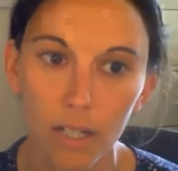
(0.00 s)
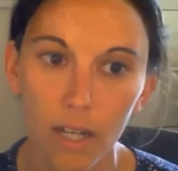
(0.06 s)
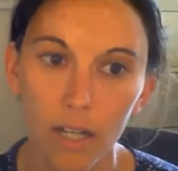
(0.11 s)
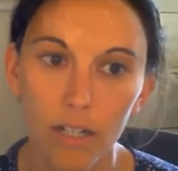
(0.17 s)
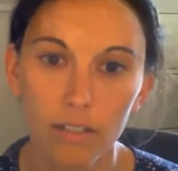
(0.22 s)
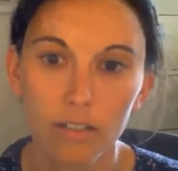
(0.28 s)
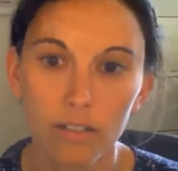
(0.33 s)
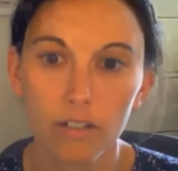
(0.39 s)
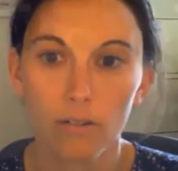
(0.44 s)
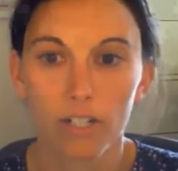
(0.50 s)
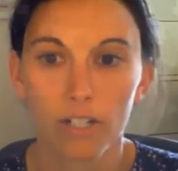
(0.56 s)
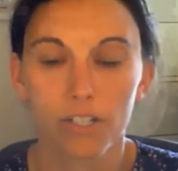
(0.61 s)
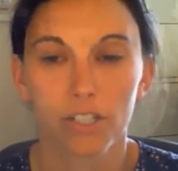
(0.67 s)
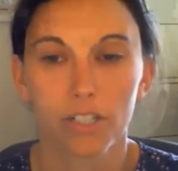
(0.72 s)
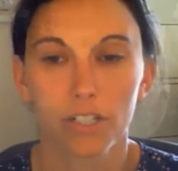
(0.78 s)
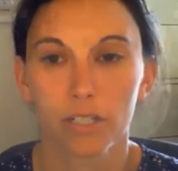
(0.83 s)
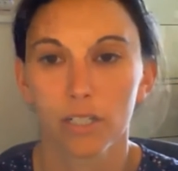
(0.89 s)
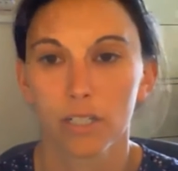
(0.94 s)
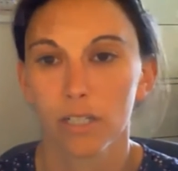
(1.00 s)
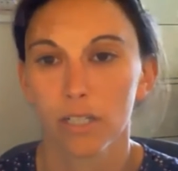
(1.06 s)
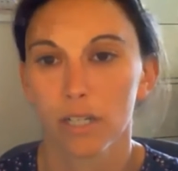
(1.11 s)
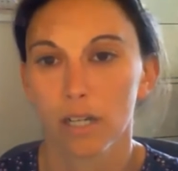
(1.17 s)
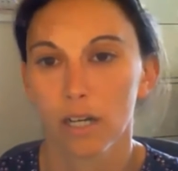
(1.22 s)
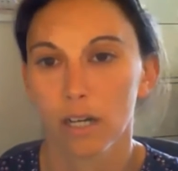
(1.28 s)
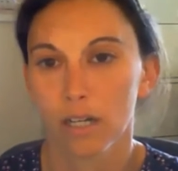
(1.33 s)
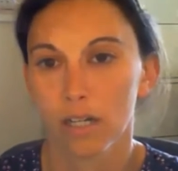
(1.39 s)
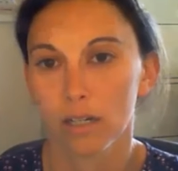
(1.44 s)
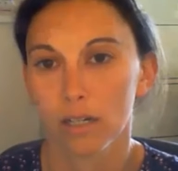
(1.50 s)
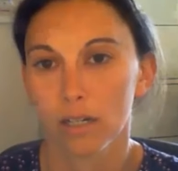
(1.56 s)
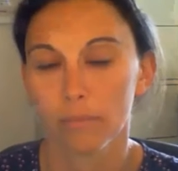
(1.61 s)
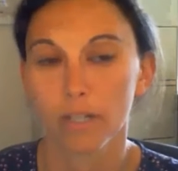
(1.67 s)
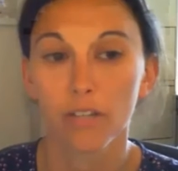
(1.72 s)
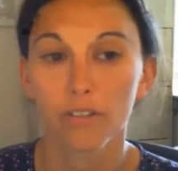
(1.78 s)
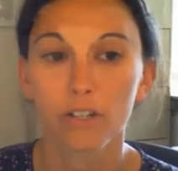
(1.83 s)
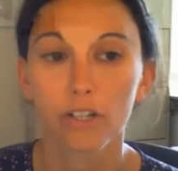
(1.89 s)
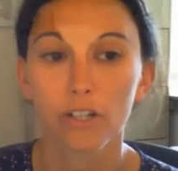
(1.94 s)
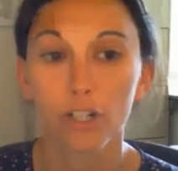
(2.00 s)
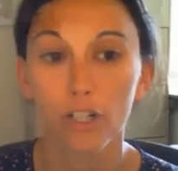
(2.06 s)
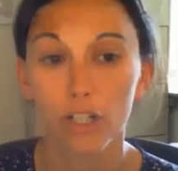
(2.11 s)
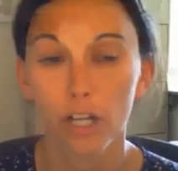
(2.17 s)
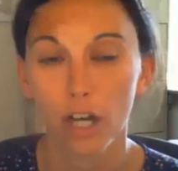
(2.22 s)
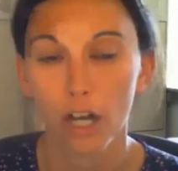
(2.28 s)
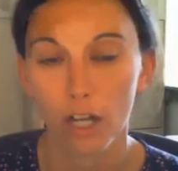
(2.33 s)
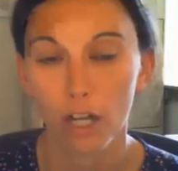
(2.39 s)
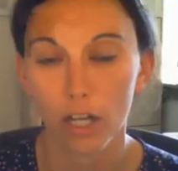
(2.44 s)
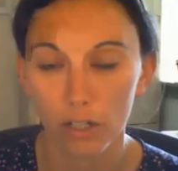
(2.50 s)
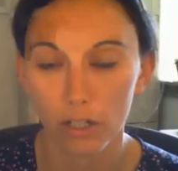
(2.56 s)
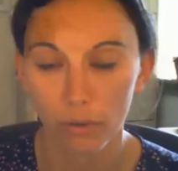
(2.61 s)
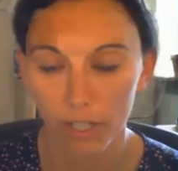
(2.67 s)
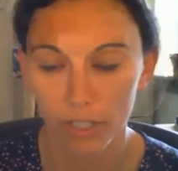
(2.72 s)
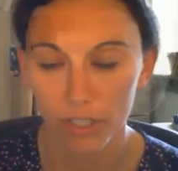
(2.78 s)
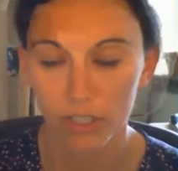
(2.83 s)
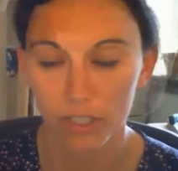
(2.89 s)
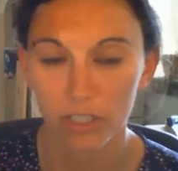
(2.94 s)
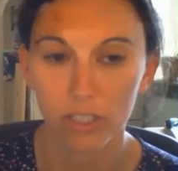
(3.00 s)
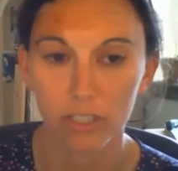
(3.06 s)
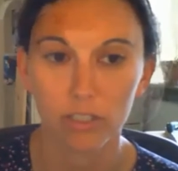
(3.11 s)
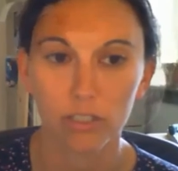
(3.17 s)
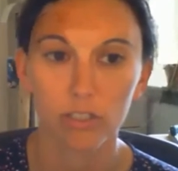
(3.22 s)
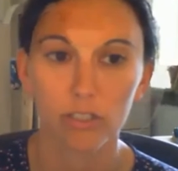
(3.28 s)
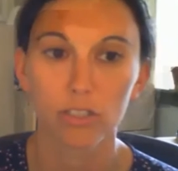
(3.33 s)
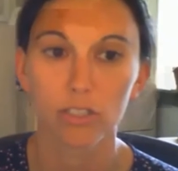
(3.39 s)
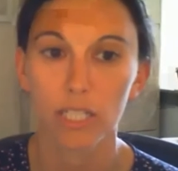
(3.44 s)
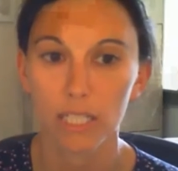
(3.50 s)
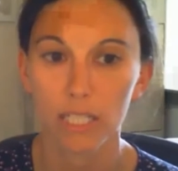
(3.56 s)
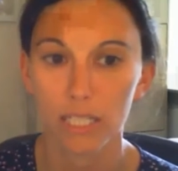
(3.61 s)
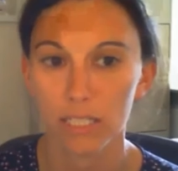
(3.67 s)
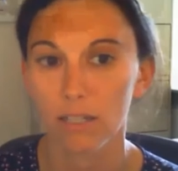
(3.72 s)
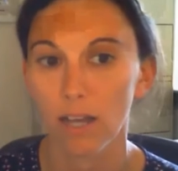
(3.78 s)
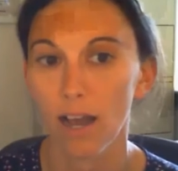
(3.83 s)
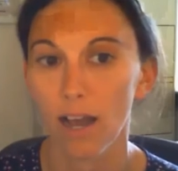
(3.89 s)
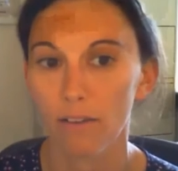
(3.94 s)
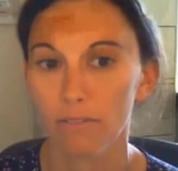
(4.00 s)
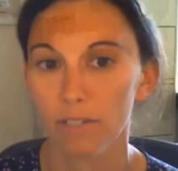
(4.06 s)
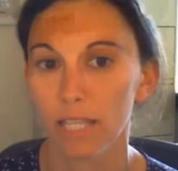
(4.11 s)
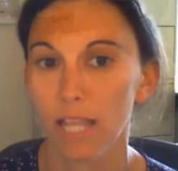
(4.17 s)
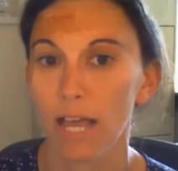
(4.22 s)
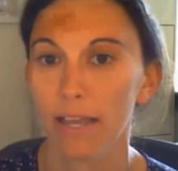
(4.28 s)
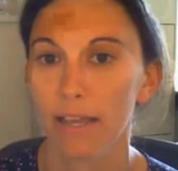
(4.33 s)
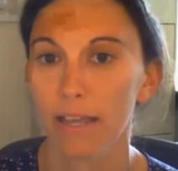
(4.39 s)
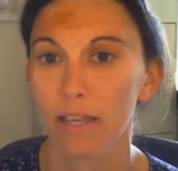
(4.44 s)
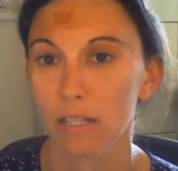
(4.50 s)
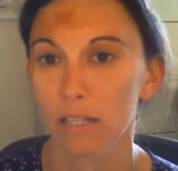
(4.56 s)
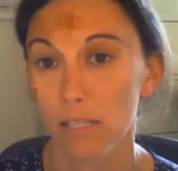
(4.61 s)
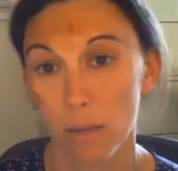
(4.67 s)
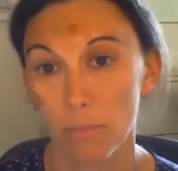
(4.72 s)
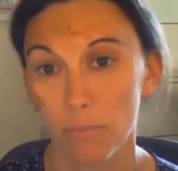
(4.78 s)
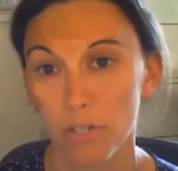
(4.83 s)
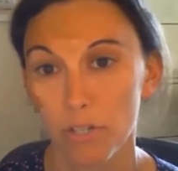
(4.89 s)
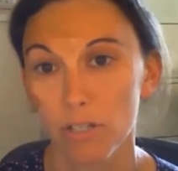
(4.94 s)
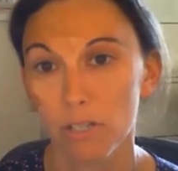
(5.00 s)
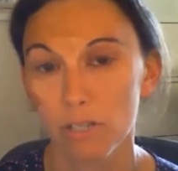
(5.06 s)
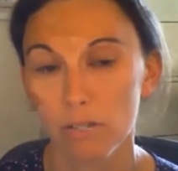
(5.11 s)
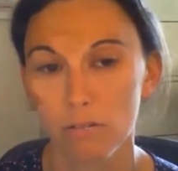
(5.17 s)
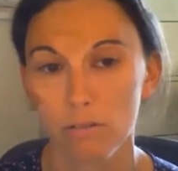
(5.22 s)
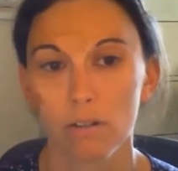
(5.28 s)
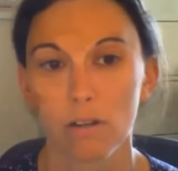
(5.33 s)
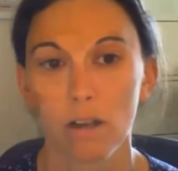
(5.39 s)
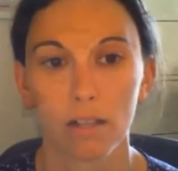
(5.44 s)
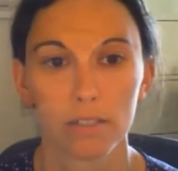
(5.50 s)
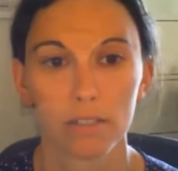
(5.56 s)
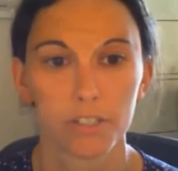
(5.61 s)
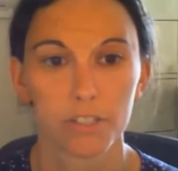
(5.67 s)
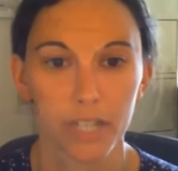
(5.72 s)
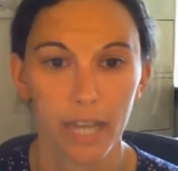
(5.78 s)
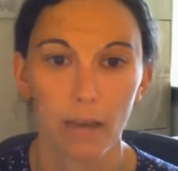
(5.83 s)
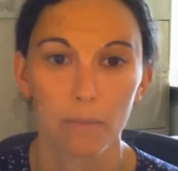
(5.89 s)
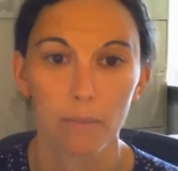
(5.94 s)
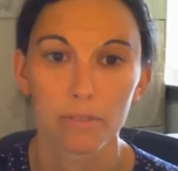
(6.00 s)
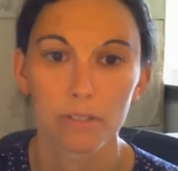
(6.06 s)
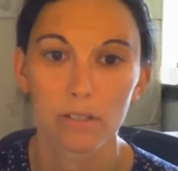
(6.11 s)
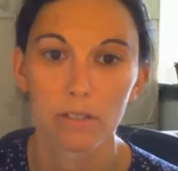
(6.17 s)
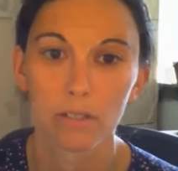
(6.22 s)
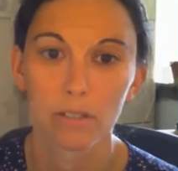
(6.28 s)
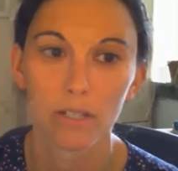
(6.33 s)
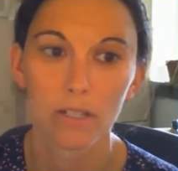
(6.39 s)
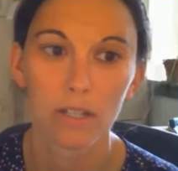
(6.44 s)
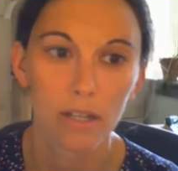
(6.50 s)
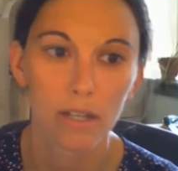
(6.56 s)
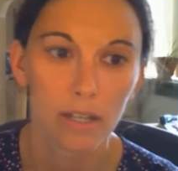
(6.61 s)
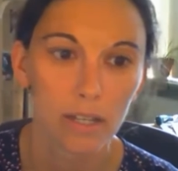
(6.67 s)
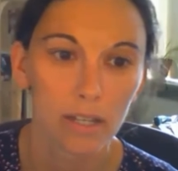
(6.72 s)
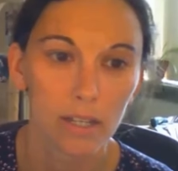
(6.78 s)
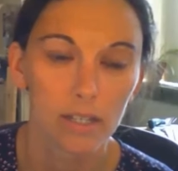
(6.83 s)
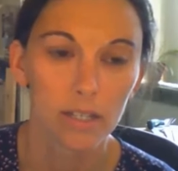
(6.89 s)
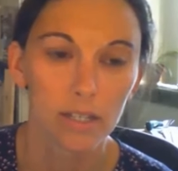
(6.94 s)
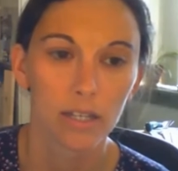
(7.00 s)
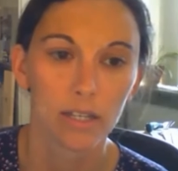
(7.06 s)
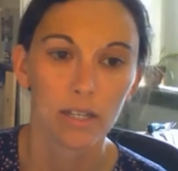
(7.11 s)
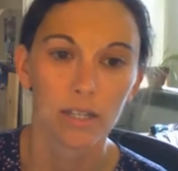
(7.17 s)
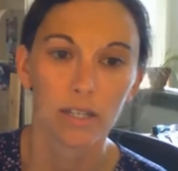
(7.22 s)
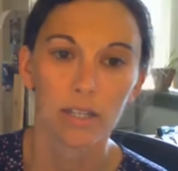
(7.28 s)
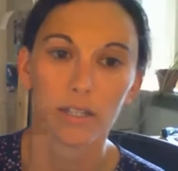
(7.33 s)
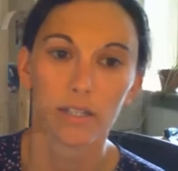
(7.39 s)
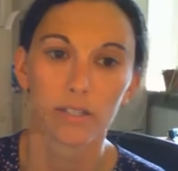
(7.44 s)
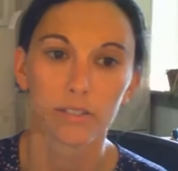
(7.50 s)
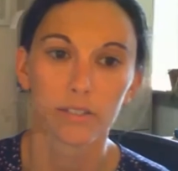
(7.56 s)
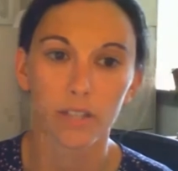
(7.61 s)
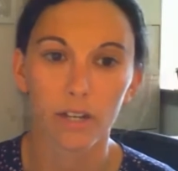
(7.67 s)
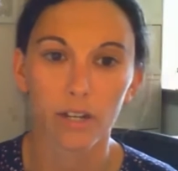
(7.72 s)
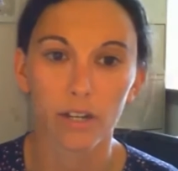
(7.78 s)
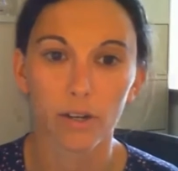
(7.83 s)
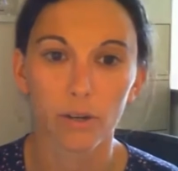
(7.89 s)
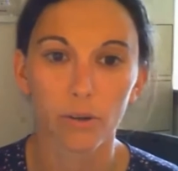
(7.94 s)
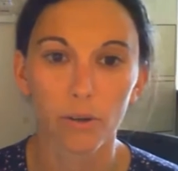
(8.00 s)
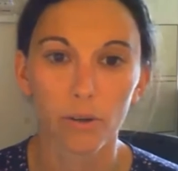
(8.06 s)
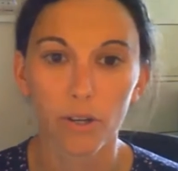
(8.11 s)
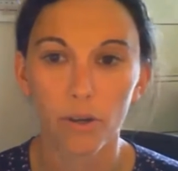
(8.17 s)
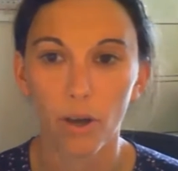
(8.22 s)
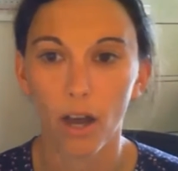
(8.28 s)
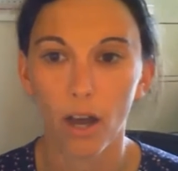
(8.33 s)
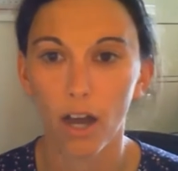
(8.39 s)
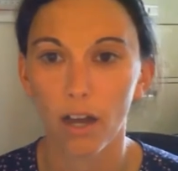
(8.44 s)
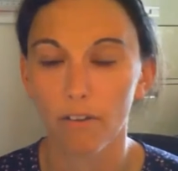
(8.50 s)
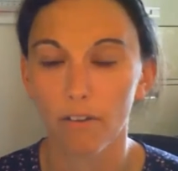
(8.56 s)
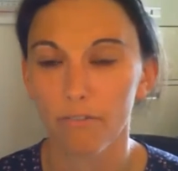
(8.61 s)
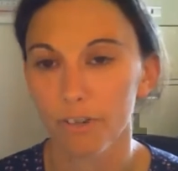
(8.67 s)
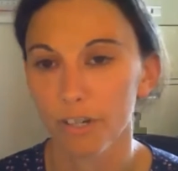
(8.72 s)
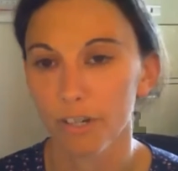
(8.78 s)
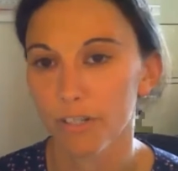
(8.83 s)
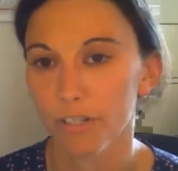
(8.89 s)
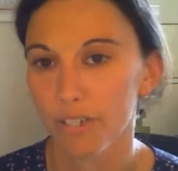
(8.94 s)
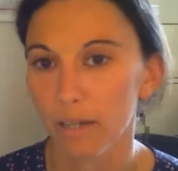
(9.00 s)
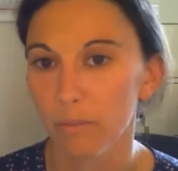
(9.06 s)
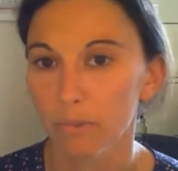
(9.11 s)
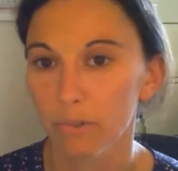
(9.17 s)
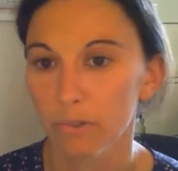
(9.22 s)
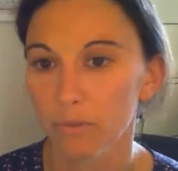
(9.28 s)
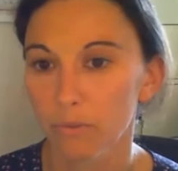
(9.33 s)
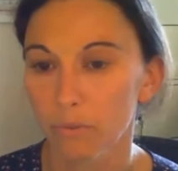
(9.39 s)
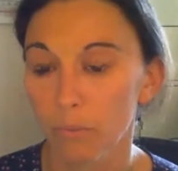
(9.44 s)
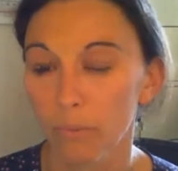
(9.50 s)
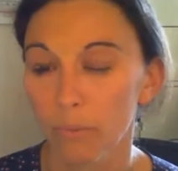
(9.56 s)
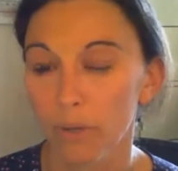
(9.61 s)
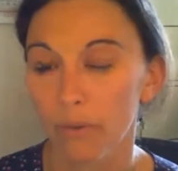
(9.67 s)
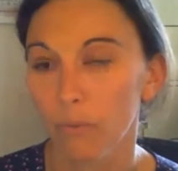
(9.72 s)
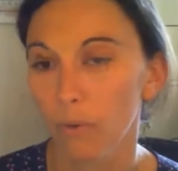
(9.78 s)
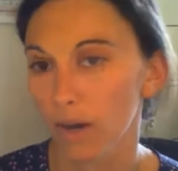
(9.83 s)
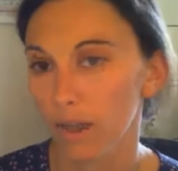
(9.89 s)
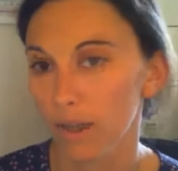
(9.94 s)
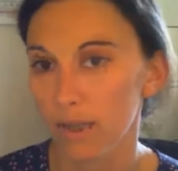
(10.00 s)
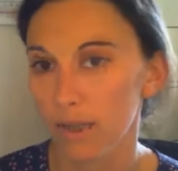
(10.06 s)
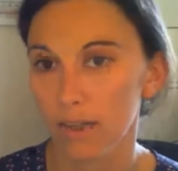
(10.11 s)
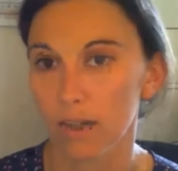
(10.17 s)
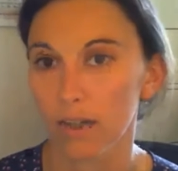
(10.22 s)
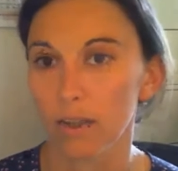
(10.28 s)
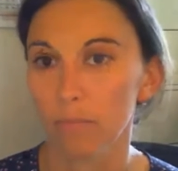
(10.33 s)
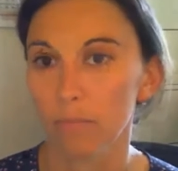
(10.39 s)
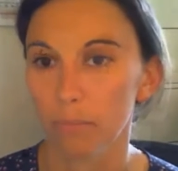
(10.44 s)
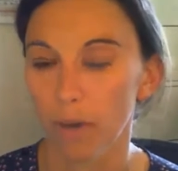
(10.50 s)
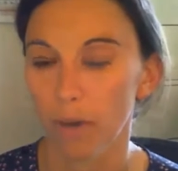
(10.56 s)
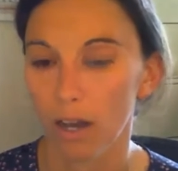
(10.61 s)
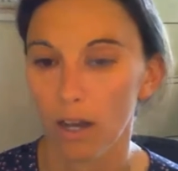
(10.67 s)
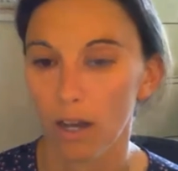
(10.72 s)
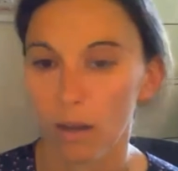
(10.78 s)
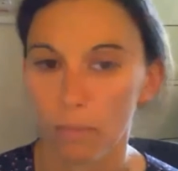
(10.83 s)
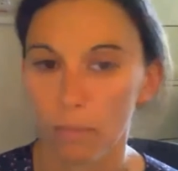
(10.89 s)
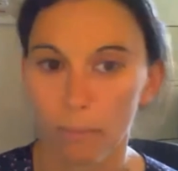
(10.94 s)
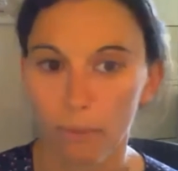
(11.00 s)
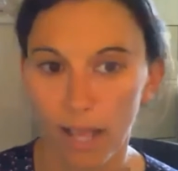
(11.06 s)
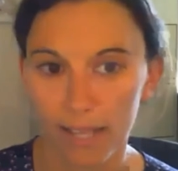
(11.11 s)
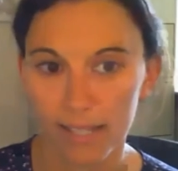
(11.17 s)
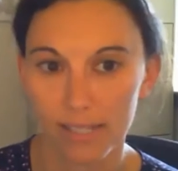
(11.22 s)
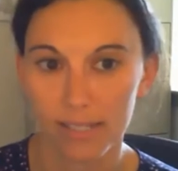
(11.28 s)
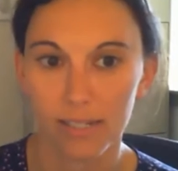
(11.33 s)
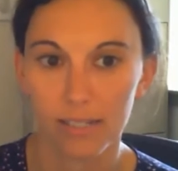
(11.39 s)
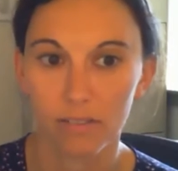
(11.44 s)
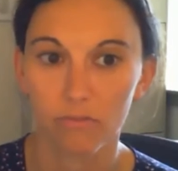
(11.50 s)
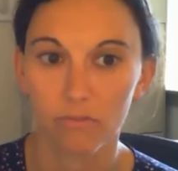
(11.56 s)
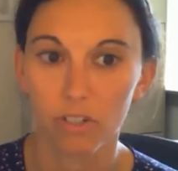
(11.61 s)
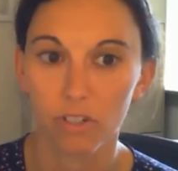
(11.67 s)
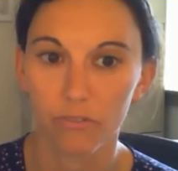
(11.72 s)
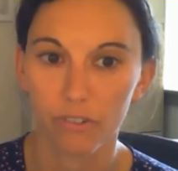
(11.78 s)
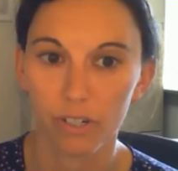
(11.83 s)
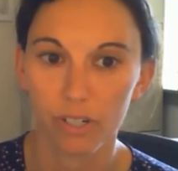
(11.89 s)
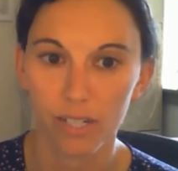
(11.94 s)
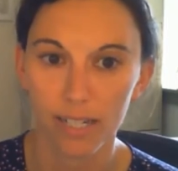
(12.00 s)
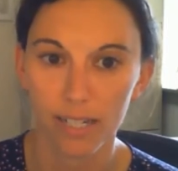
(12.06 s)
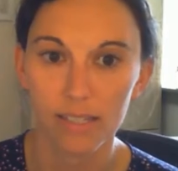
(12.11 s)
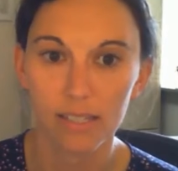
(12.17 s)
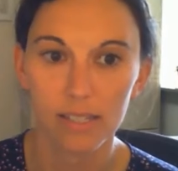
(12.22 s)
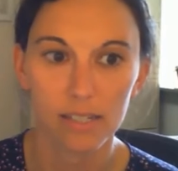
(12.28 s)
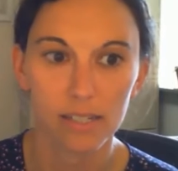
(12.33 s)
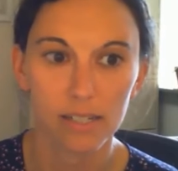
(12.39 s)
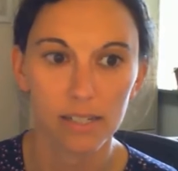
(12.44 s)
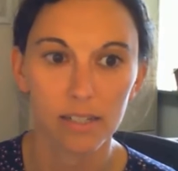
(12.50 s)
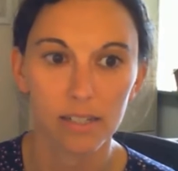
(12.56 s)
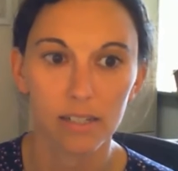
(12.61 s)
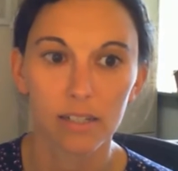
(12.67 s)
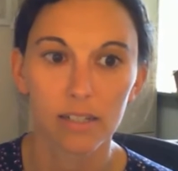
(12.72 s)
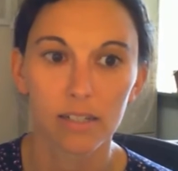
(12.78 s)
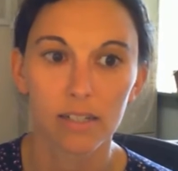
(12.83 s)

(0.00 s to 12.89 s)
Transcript: Another question, um, another good, a good question does not rely on assumptions or knowledge gaps. So, uh, for example, when we want to study uh, plastics of different density,